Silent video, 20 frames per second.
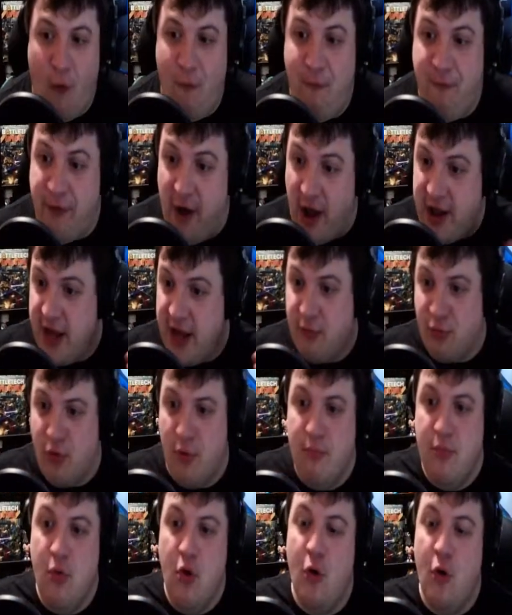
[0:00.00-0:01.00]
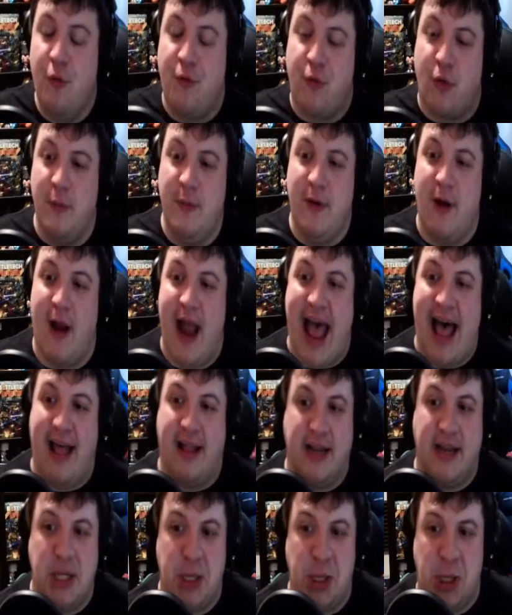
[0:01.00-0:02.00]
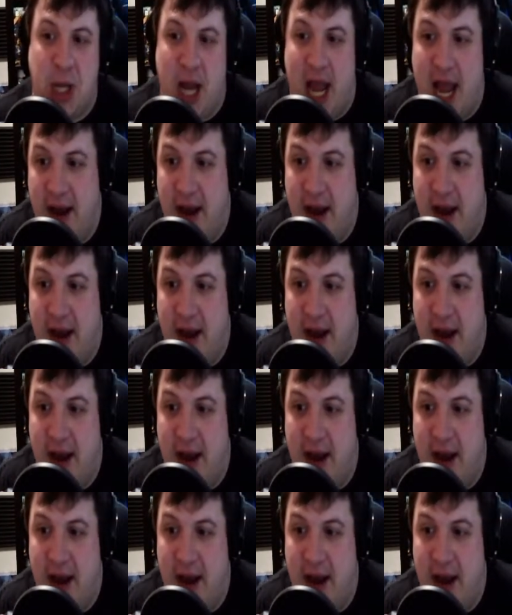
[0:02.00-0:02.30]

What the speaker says: fucking removed from reality shit.